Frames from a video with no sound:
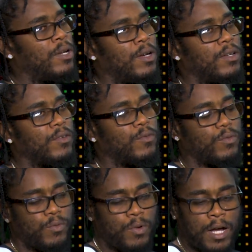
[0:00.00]

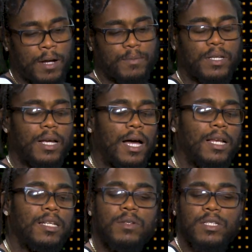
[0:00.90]
I'm say
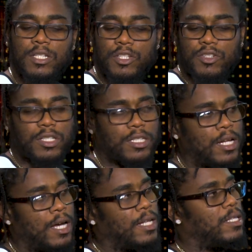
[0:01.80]
a label is
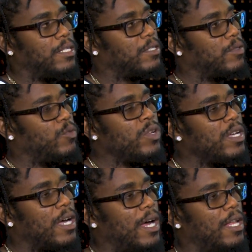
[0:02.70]
interested in artists. Who
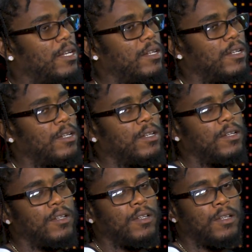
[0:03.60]
in call?
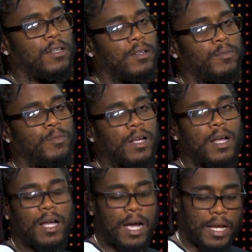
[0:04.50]

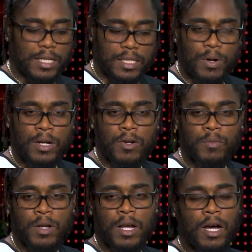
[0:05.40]
Make a call, you see one
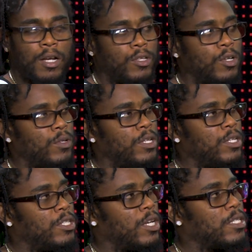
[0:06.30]
number, you call it, yo,
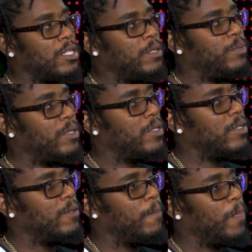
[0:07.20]
DJ asleep, you know.